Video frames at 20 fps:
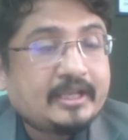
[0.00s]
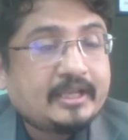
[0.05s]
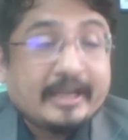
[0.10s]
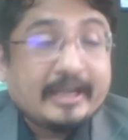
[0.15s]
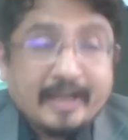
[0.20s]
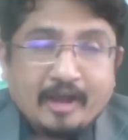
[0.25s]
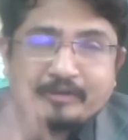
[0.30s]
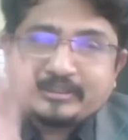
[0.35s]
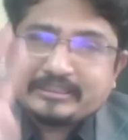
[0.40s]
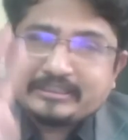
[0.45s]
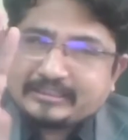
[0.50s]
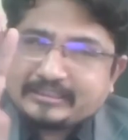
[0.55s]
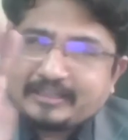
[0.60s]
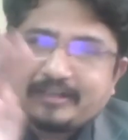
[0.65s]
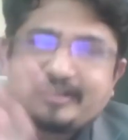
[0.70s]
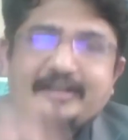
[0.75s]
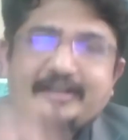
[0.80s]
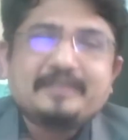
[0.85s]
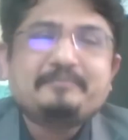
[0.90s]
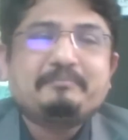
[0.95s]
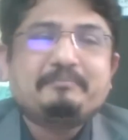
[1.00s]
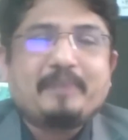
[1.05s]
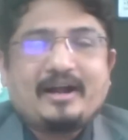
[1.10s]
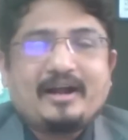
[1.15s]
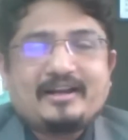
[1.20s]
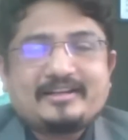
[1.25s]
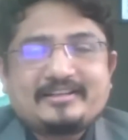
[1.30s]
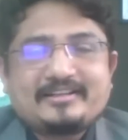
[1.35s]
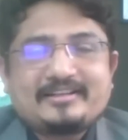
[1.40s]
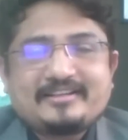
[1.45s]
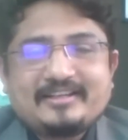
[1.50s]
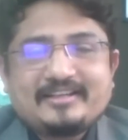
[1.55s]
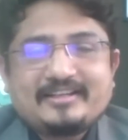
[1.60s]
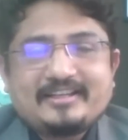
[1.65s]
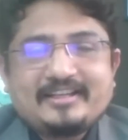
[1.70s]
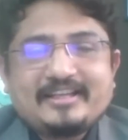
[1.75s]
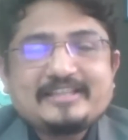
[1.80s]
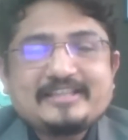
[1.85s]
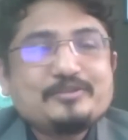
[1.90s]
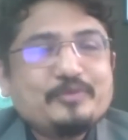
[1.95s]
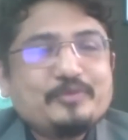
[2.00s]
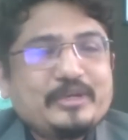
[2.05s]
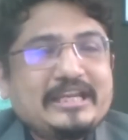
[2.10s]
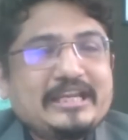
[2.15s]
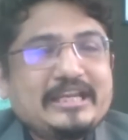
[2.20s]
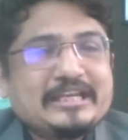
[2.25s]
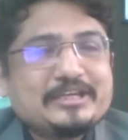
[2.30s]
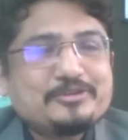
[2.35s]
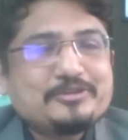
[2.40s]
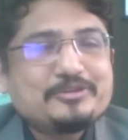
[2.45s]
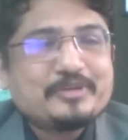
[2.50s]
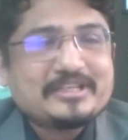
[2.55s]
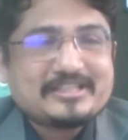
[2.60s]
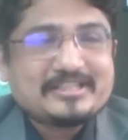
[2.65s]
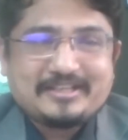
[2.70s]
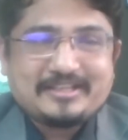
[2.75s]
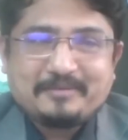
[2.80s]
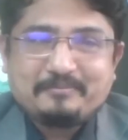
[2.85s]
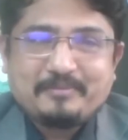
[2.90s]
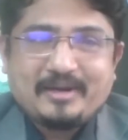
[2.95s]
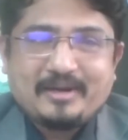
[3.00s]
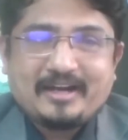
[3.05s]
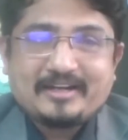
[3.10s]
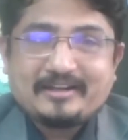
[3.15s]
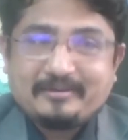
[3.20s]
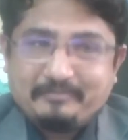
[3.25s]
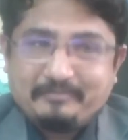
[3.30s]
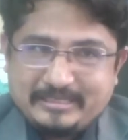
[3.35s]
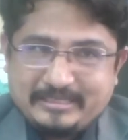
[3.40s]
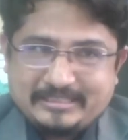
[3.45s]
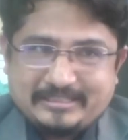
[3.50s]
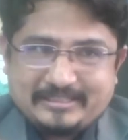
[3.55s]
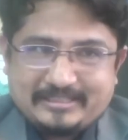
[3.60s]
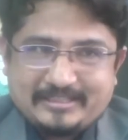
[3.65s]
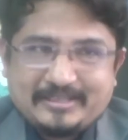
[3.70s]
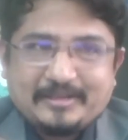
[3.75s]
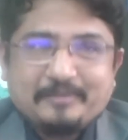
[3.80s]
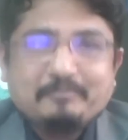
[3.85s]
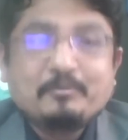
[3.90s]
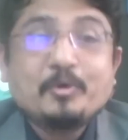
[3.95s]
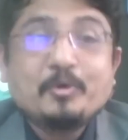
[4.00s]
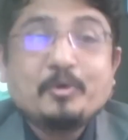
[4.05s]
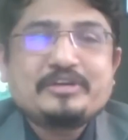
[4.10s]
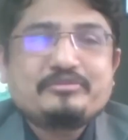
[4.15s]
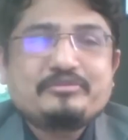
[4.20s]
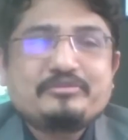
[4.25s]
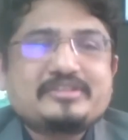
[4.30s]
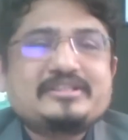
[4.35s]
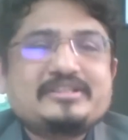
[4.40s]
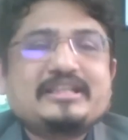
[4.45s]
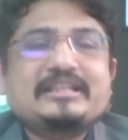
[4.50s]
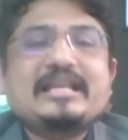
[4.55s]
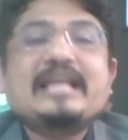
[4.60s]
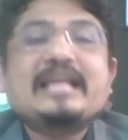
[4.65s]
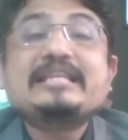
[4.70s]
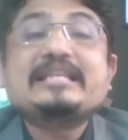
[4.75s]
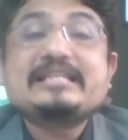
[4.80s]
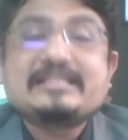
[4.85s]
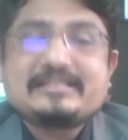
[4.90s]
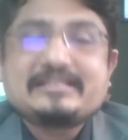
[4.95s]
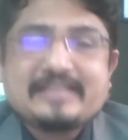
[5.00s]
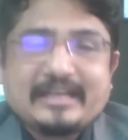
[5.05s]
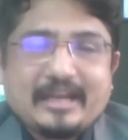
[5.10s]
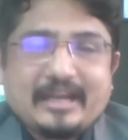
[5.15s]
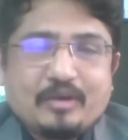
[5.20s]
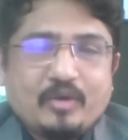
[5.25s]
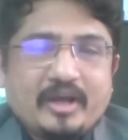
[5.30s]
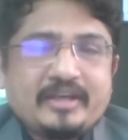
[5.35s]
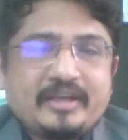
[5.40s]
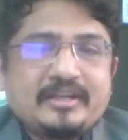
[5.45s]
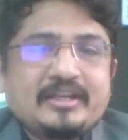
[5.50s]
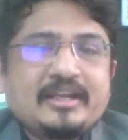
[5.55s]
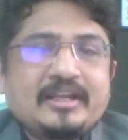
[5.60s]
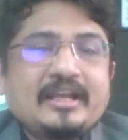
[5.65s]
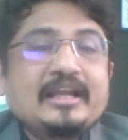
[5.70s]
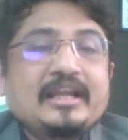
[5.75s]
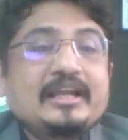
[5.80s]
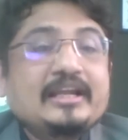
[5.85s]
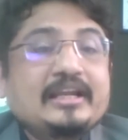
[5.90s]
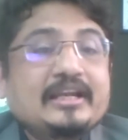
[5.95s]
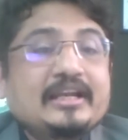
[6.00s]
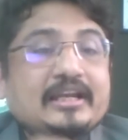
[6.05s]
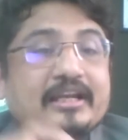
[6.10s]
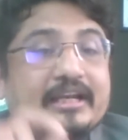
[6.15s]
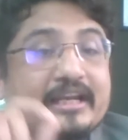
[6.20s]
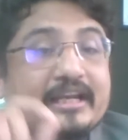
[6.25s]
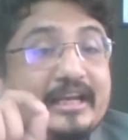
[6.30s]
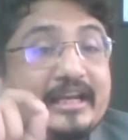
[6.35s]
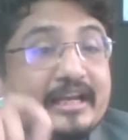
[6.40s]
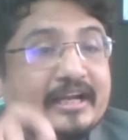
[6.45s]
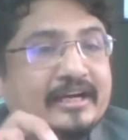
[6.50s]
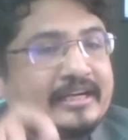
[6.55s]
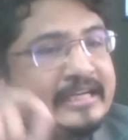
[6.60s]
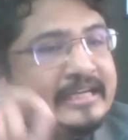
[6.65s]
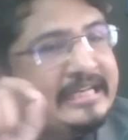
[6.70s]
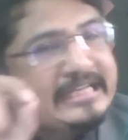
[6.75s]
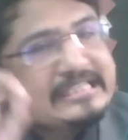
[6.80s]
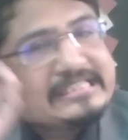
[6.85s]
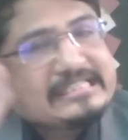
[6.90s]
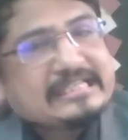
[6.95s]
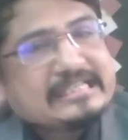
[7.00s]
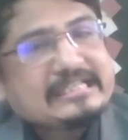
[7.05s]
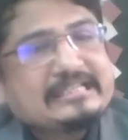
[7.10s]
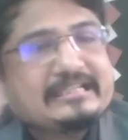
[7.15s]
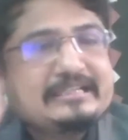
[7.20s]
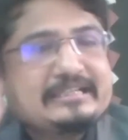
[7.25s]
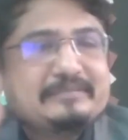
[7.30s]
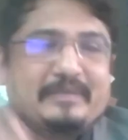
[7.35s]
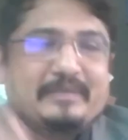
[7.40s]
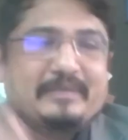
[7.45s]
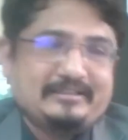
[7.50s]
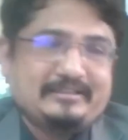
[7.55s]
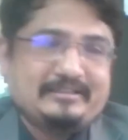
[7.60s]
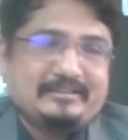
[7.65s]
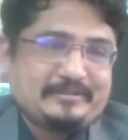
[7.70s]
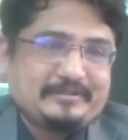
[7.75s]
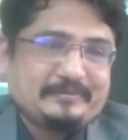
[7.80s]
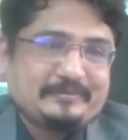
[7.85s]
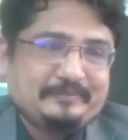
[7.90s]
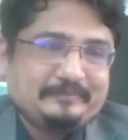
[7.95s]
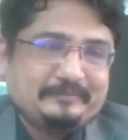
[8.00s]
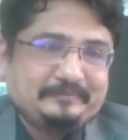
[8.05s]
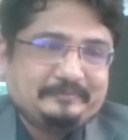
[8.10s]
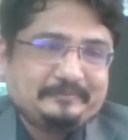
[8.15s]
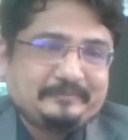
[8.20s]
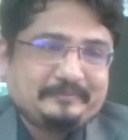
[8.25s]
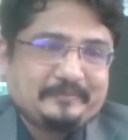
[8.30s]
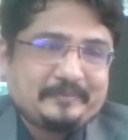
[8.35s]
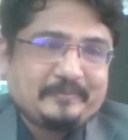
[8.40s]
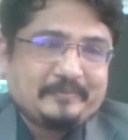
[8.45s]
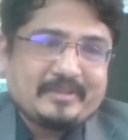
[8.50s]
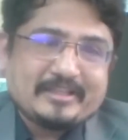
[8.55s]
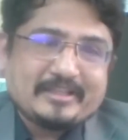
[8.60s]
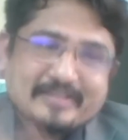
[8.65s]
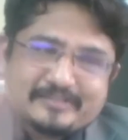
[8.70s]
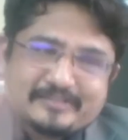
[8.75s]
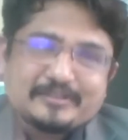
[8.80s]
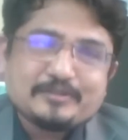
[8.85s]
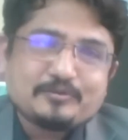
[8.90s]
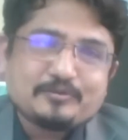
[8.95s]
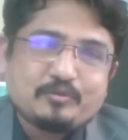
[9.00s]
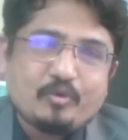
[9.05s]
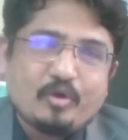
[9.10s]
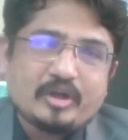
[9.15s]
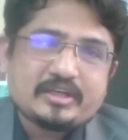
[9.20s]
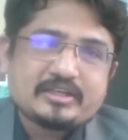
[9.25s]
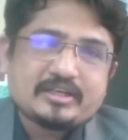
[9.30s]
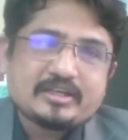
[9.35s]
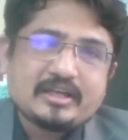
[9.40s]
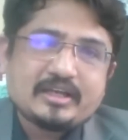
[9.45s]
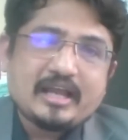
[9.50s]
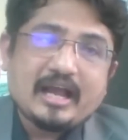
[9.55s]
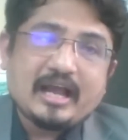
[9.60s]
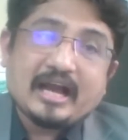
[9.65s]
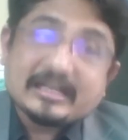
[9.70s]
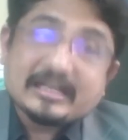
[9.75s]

Now, the third part is a very interesting part, means more interesting than the second one, learning-centered method. This is what a